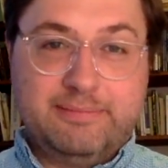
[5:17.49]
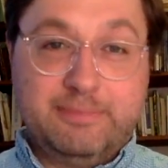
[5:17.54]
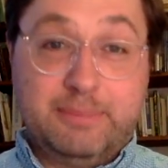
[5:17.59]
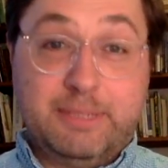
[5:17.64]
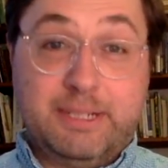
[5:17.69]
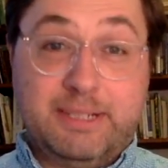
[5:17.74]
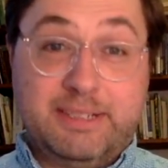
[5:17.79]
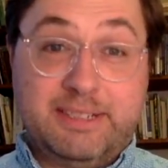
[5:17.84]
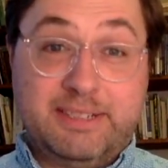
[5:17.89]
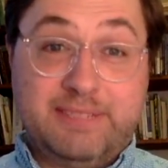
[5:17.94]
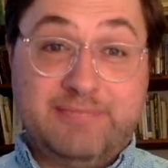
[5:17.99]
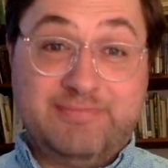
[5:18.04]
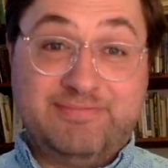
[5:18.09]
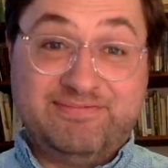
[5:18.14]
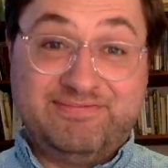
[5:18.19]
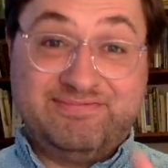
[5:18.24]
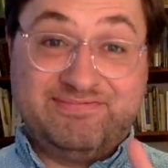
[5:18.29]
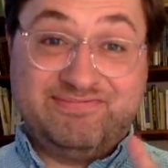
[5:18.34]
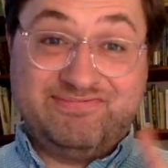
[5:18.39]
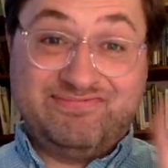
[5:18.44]
but
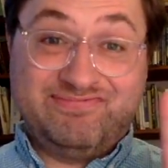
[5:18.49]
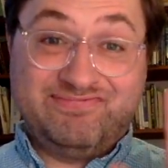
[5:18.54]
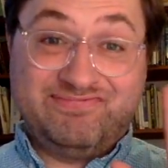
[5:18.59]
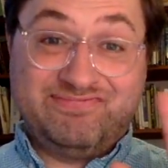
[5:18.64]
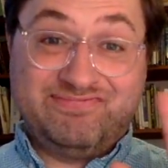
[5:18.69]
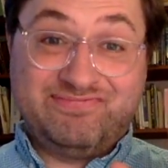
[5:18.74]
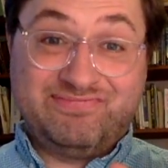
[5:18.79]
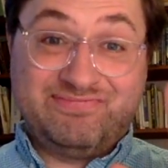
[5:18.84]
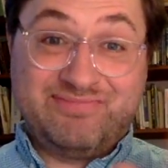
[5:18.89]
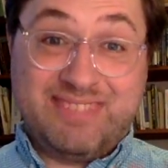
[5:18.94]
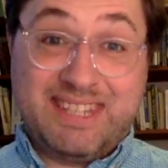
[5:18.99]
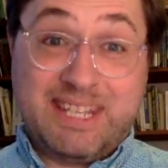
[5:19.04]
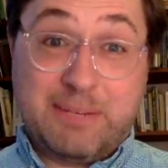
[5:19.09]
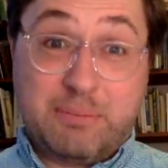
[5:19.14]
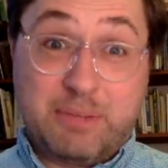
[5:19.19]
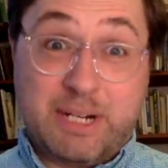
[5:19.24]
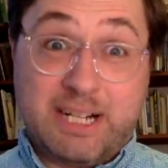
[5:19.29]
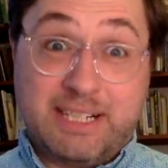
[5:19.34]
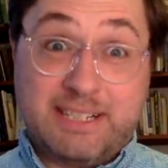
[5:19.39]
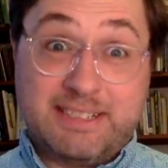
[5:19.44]
get
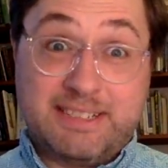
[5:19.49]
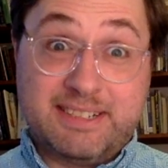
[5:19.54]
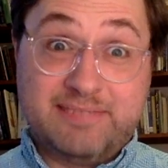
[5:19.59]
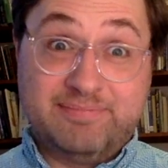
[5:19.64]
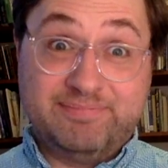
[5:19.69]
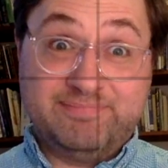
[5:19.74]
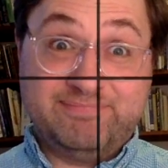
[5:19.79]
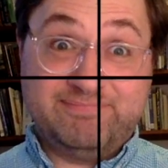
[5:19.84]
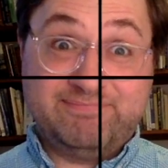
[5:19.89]
practicing.